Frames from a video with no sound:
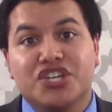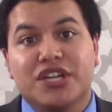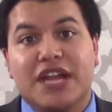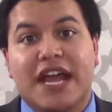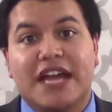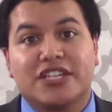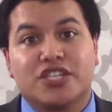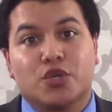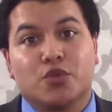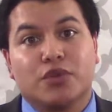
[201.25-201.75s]

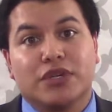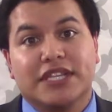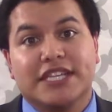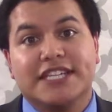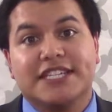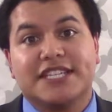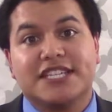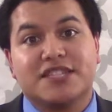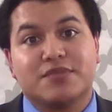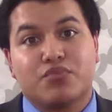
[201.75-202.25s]
hasn't
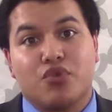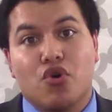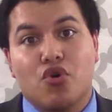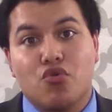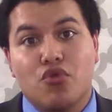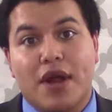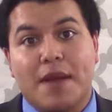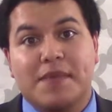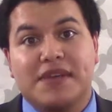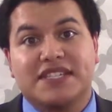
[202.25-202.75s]
released its
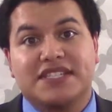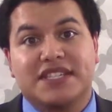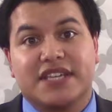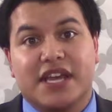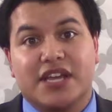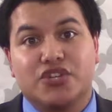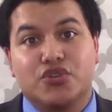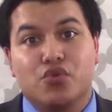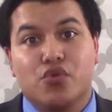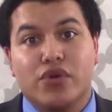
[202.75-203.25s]
programming
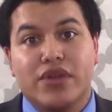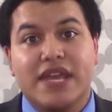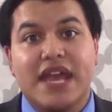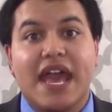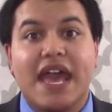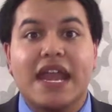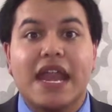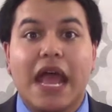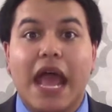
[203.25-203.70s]
schedule yet.